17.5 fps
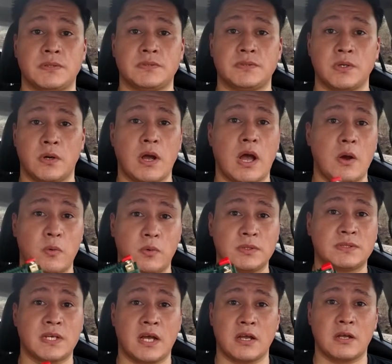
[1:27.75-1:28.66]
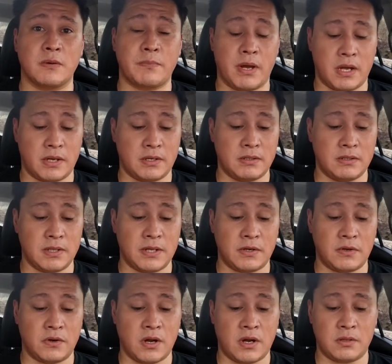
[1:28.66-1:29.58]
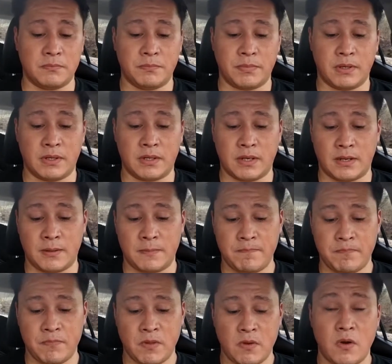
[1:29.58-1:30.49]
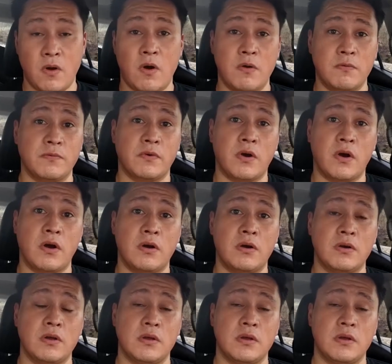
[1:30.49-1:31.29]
so I will talk about it later on. But overall,